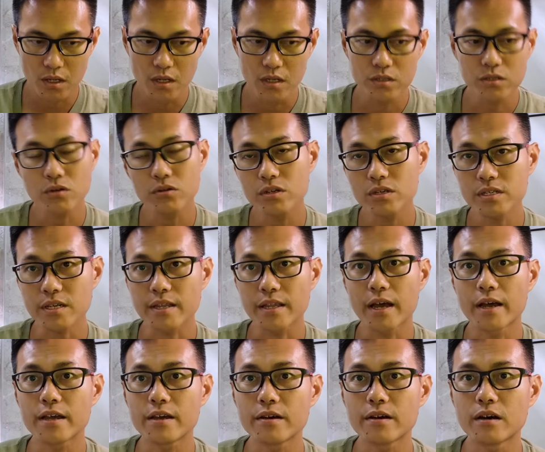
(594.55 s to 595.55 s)
So this
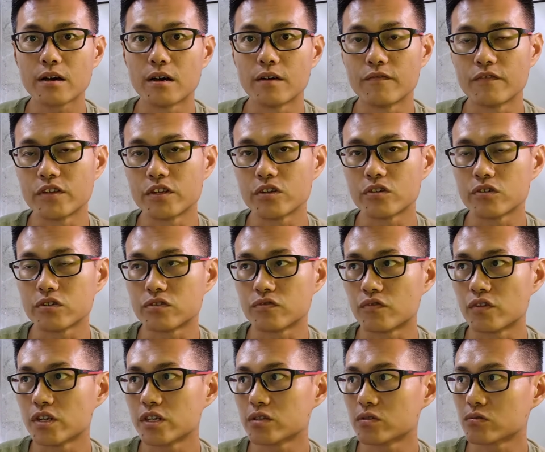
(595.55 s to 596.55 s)
entire video is
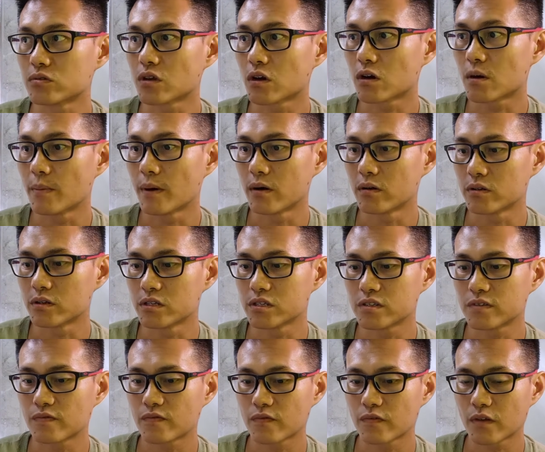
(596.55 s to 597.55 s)
really to talk about
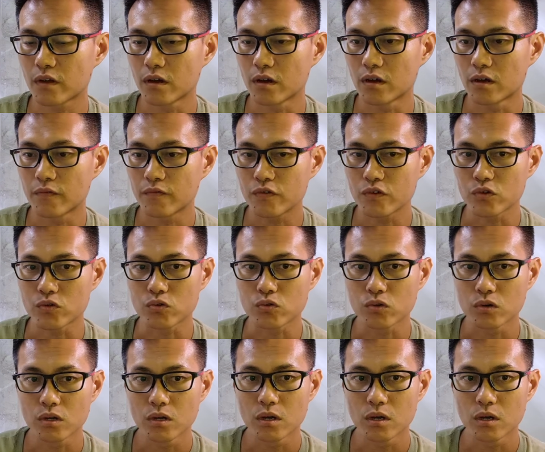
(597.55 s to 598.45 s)
this few